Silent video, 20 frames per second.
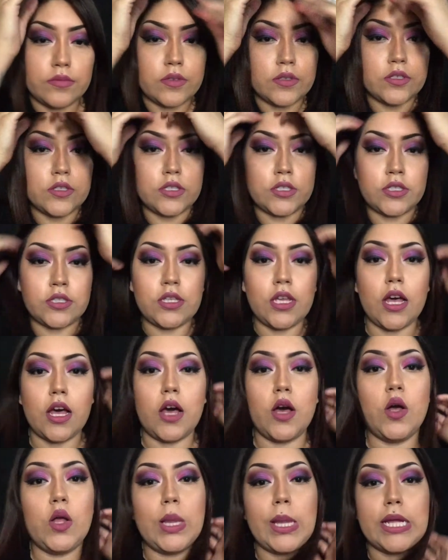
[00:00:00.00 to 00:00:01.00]

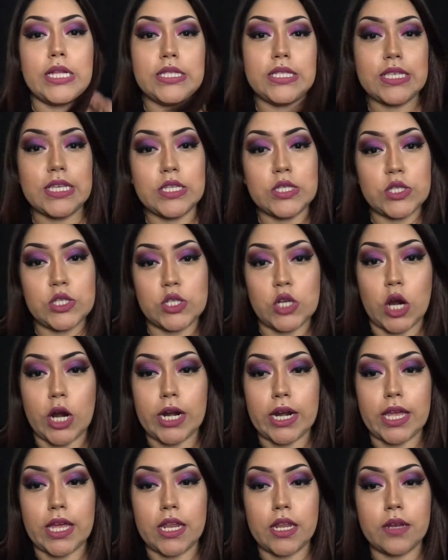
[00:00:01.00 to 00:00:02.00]
So let's get
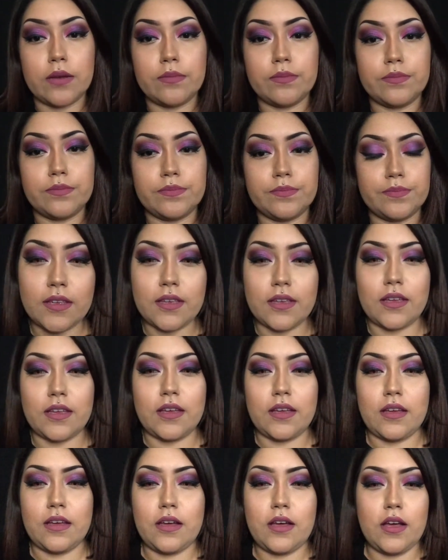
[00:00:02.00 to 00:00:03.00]
started.
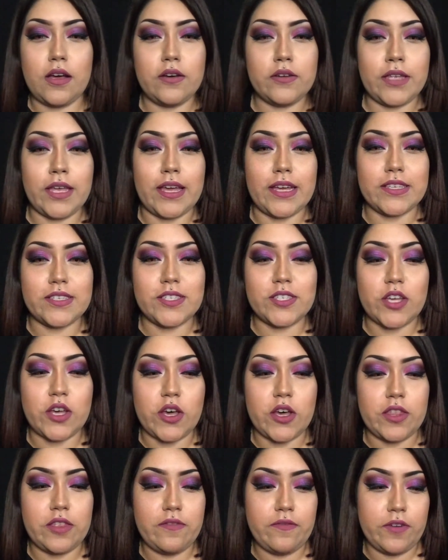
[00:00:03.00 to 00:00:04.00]
Okay,
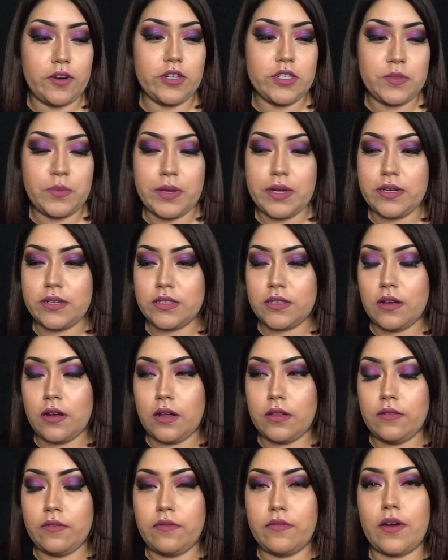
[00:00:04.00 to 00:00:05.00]
so the first pair is
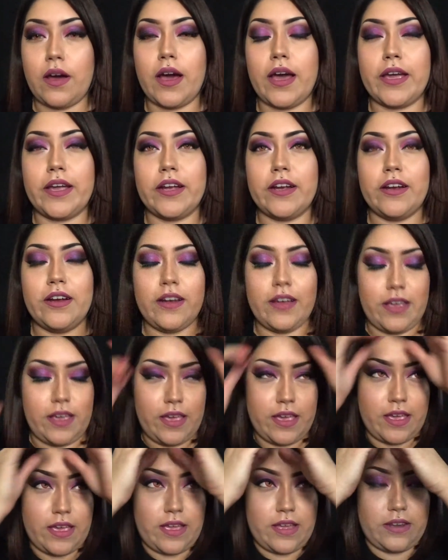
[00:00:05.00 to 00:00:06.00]
called Fire
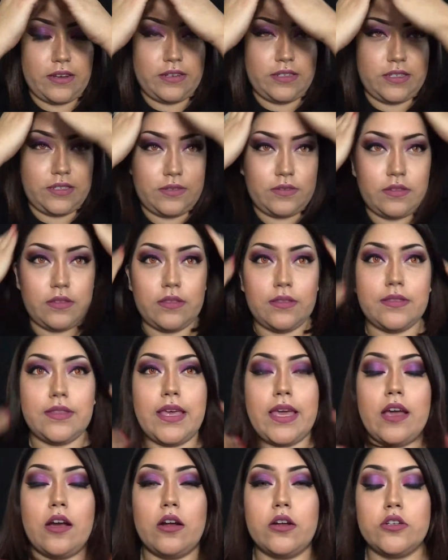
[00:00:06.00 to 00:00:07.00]
and
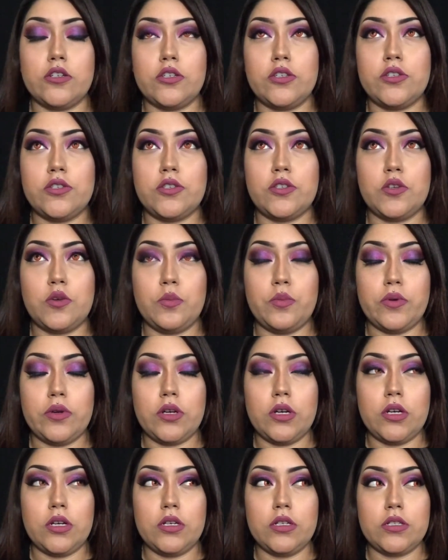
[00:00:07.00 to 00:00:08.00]
they are
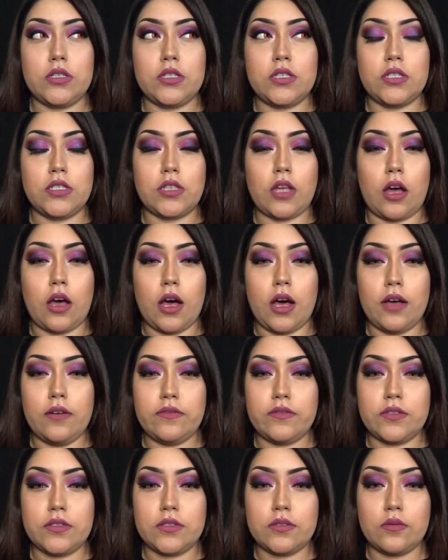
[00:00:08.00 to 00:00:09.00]
super
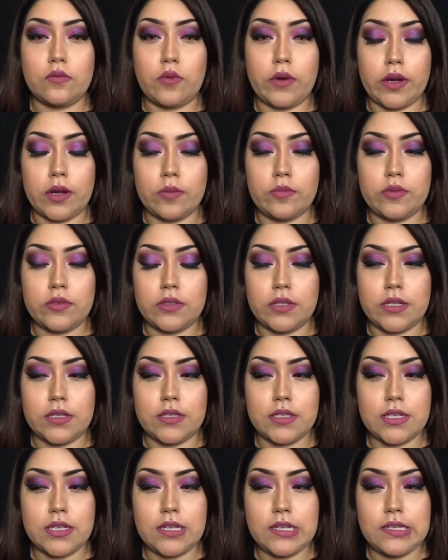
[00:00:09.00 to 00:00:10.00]
soft wearable
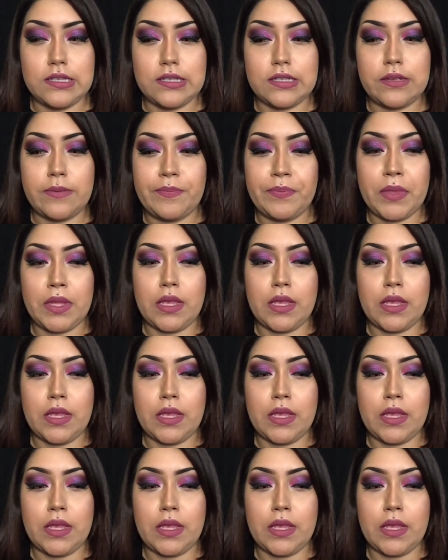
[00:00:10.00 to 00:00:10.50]
lenses.